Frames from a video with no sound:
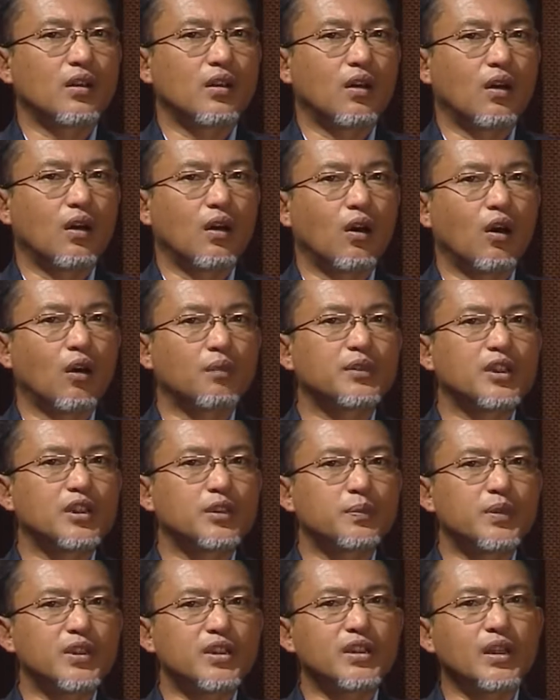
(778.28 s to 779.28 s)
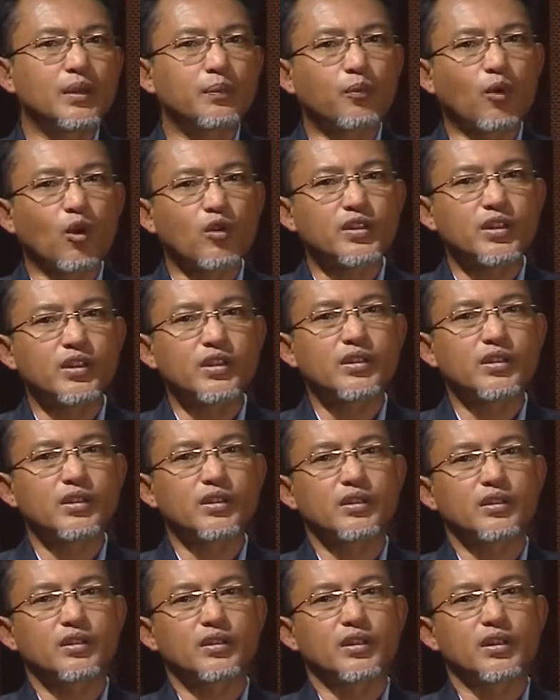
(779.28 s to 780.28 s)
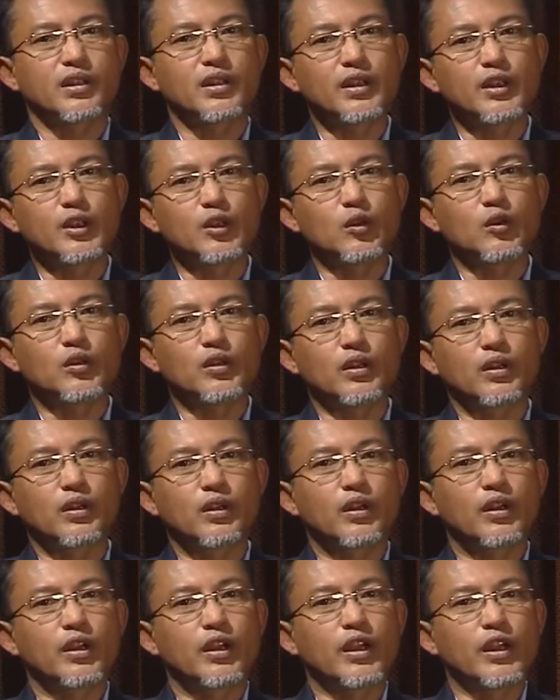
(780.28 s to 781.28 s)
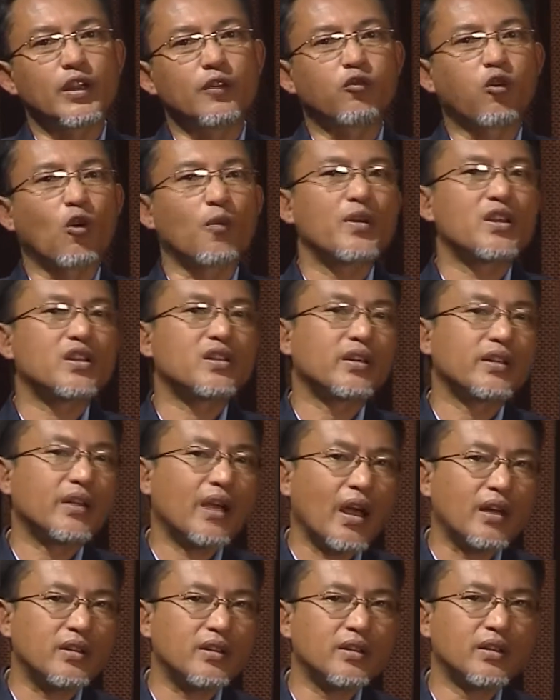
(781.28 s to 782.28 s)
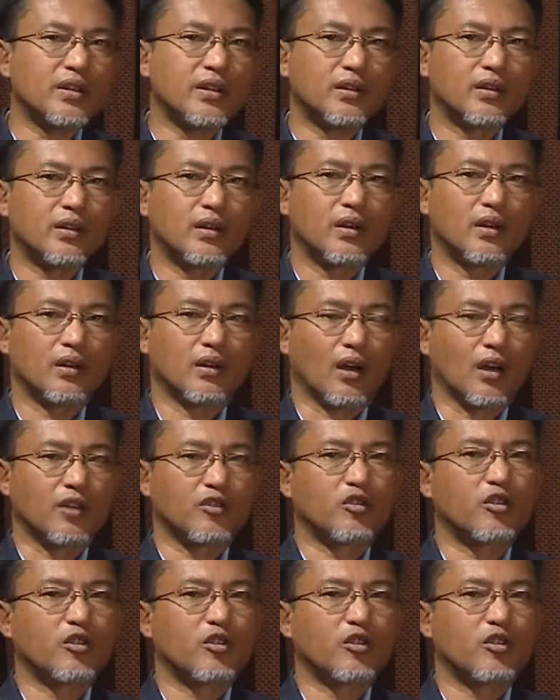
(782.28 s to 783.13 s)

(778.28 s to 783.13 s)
of the special procedures include information gathering, country